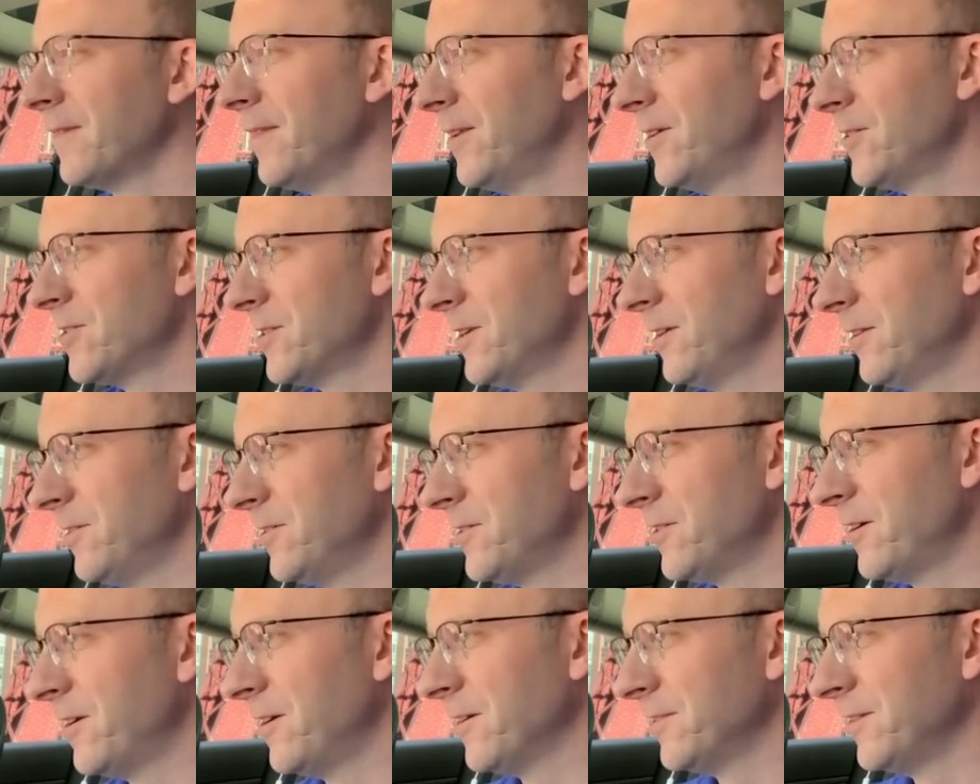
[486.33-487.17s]
There's
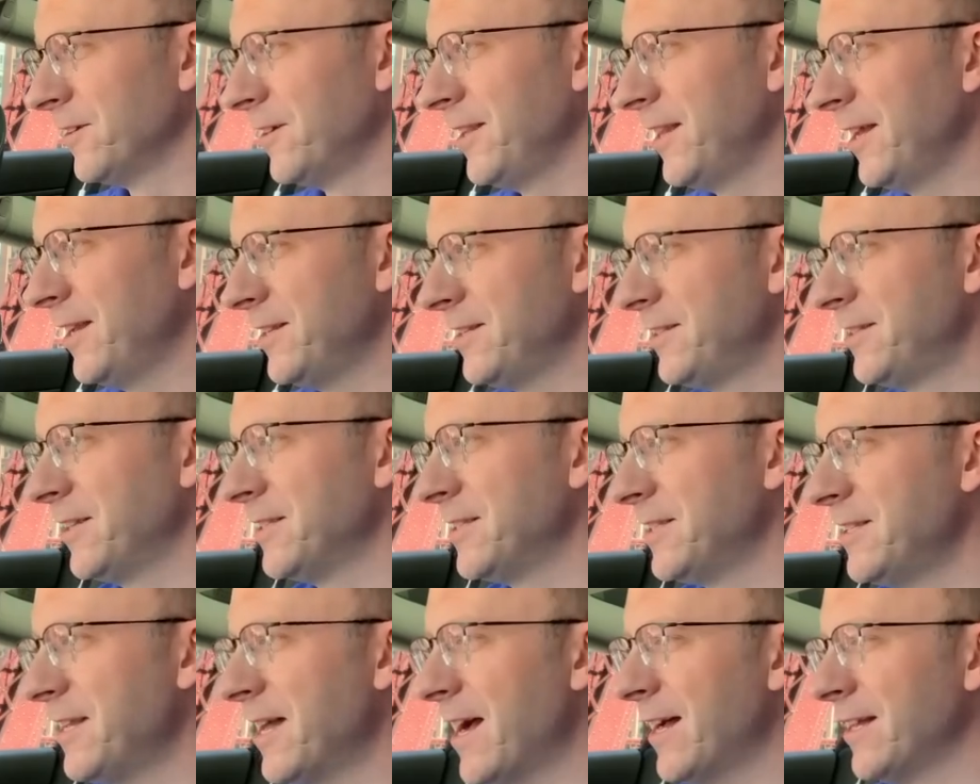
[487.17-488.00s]
another dog. Look at that. It
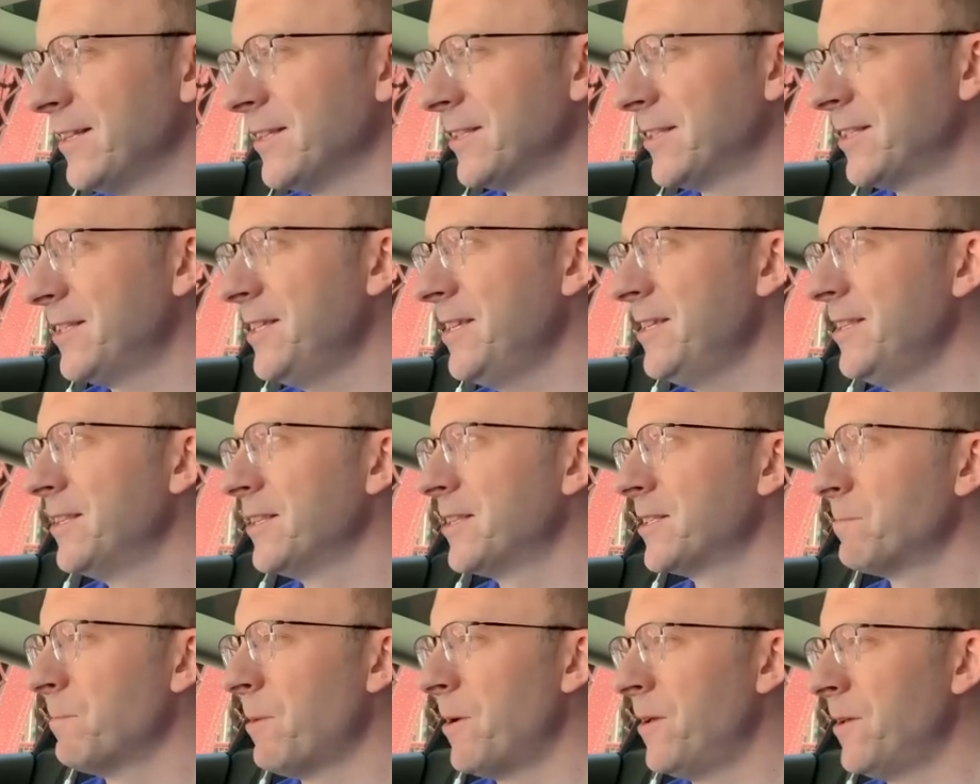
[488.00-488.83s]
does not see
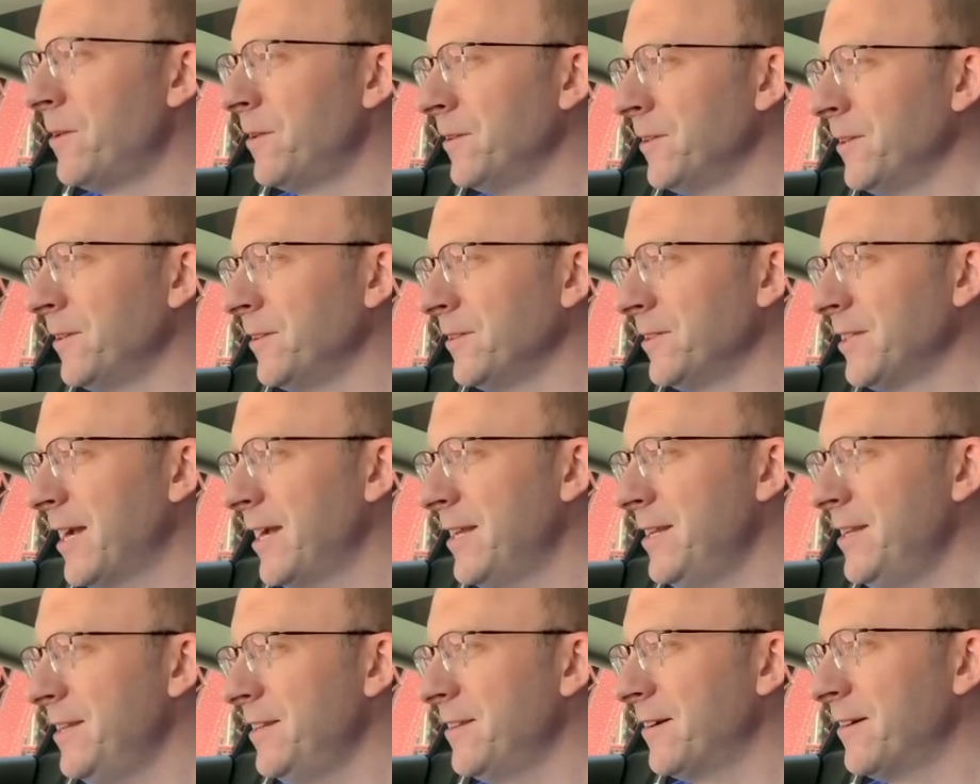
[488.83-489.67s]
the small, little,
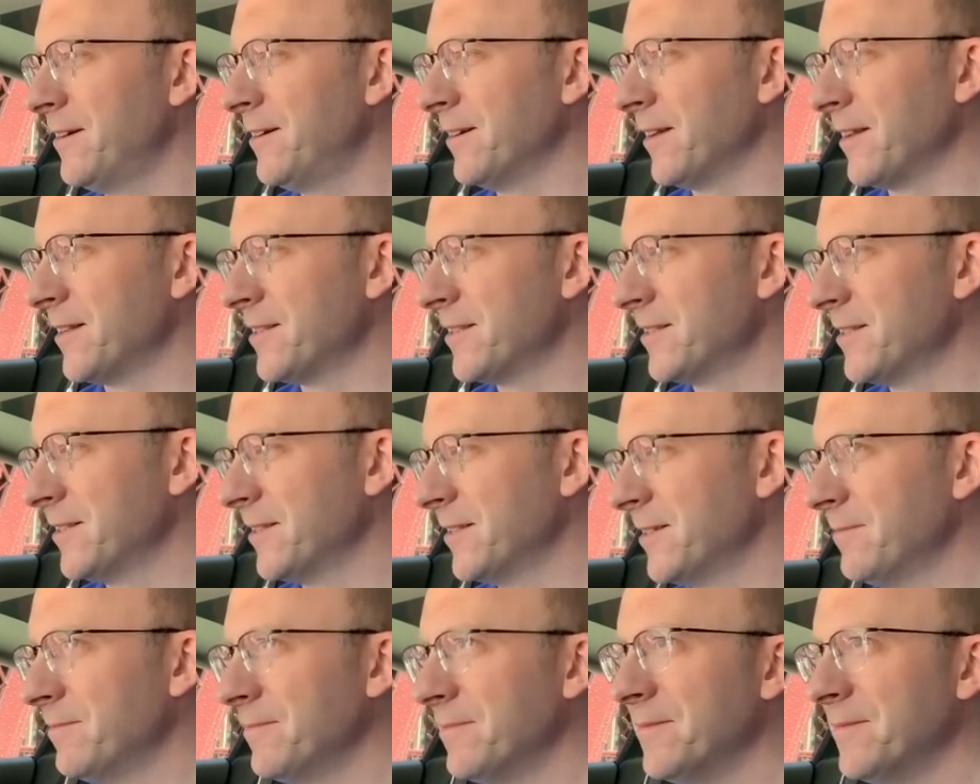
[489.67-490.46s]
tiny dogs.